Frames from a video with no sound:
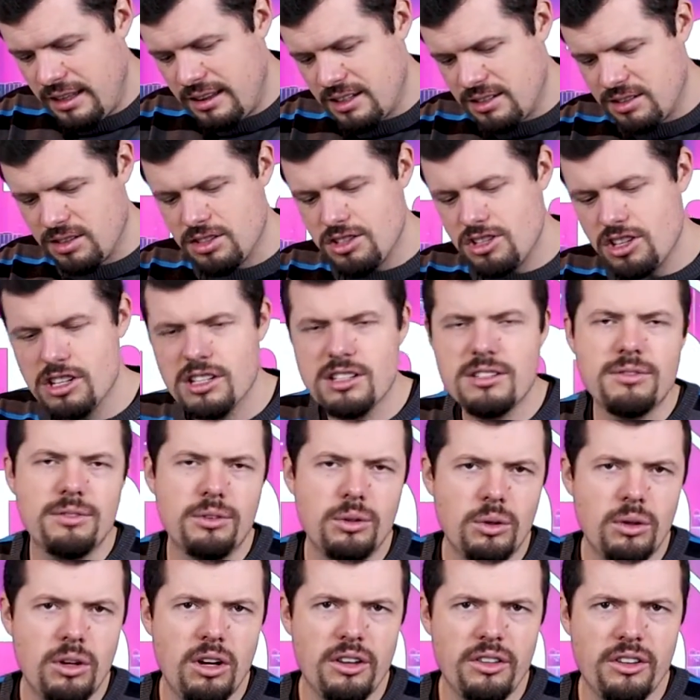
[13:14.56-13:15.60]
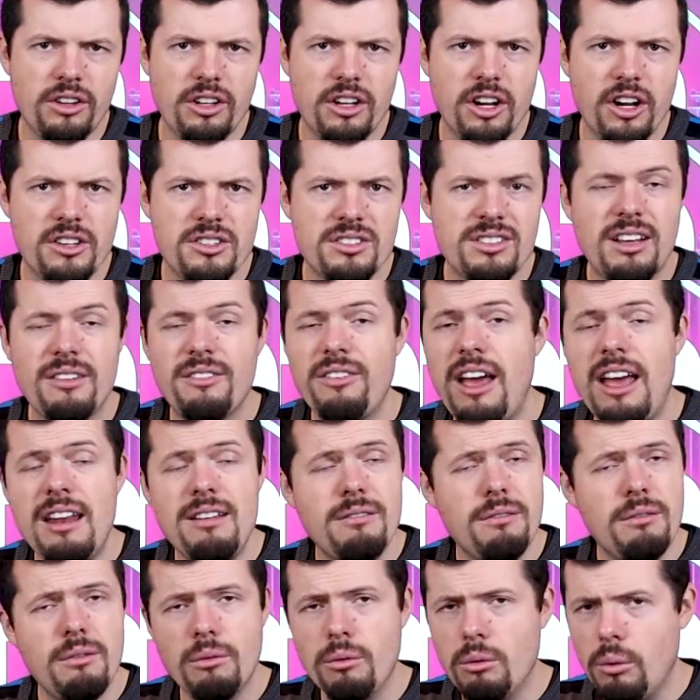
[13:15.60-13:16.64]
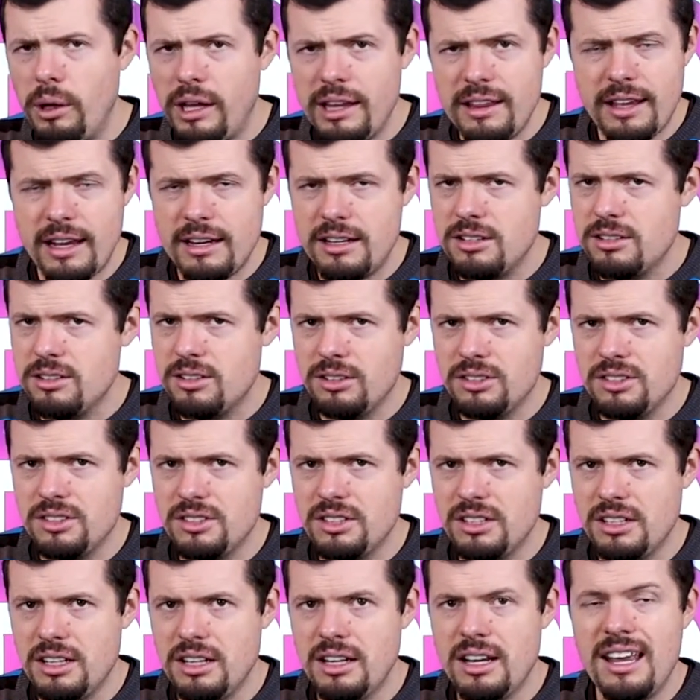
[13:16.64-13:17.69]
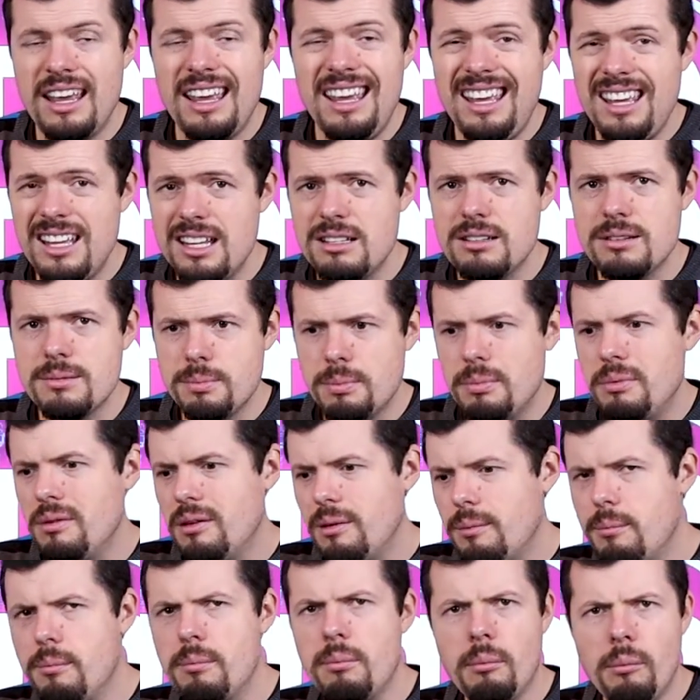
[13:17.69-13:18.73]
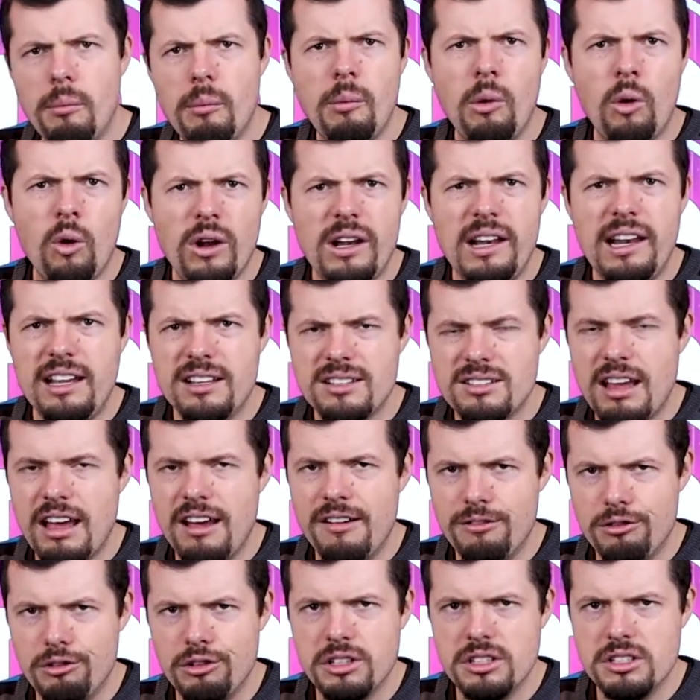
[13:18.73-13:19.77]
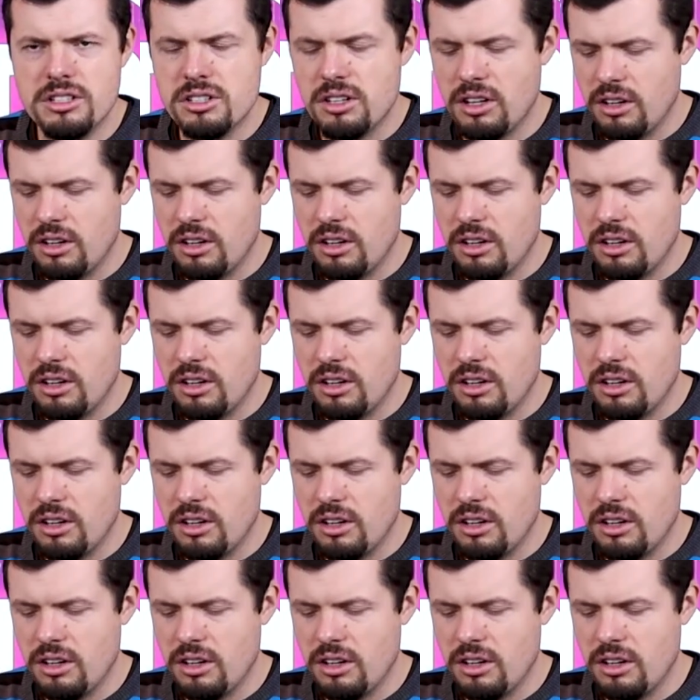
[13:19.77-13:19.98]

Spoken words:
This is just for on-the-go stuff, and where that is considered, it's more or less average.